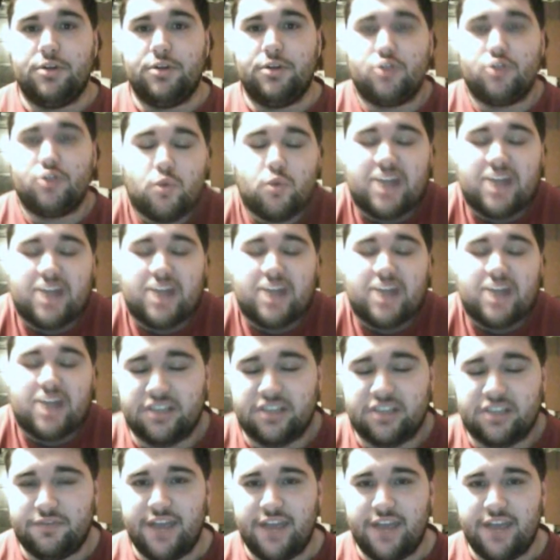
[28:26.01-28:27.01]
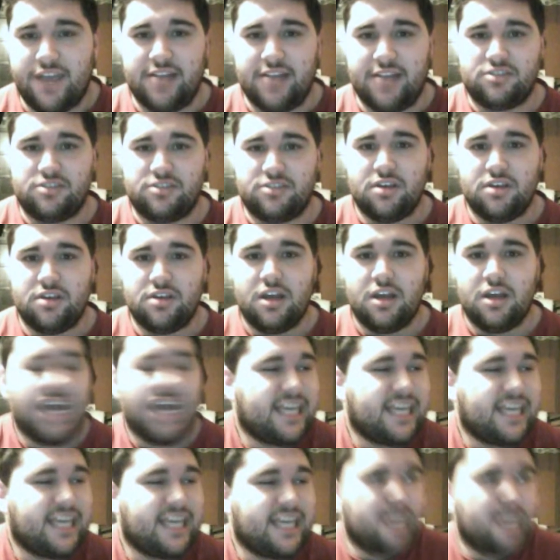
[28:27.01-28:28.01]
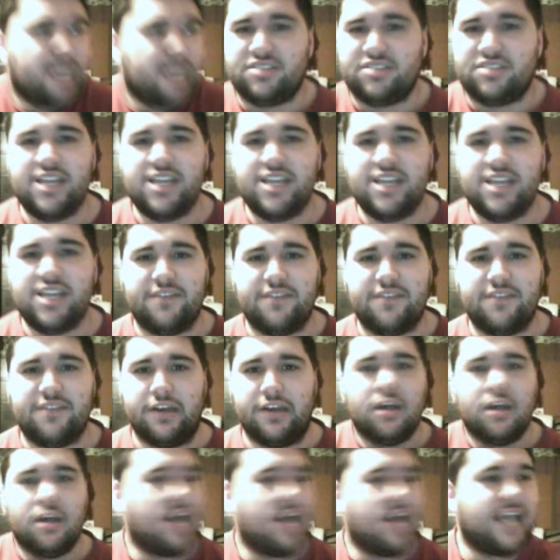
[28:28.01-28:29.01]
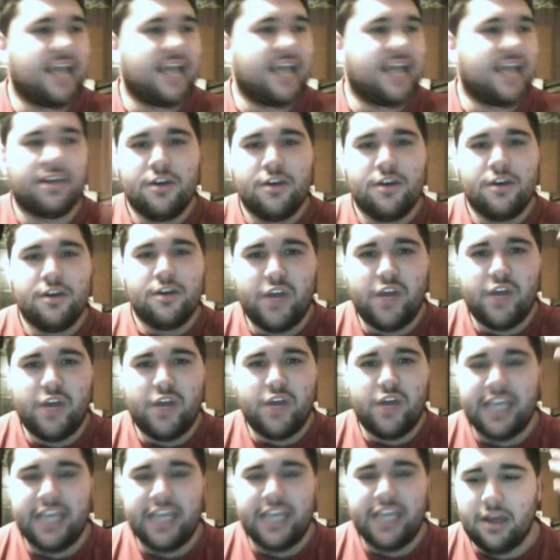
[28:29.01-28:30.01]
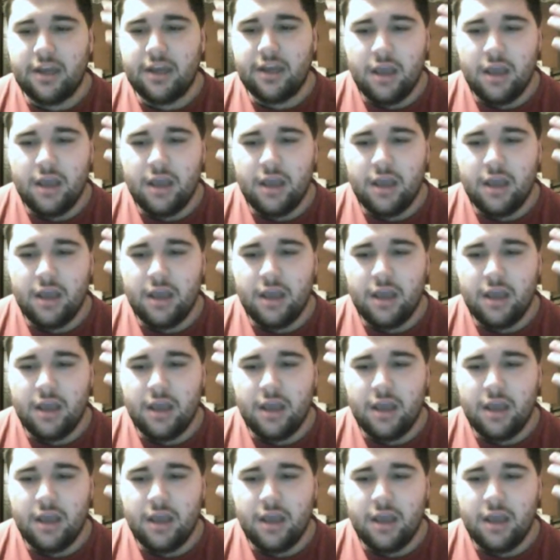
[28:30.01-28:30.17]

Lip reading: the wrestling fans, like Heel Steven, like freaking,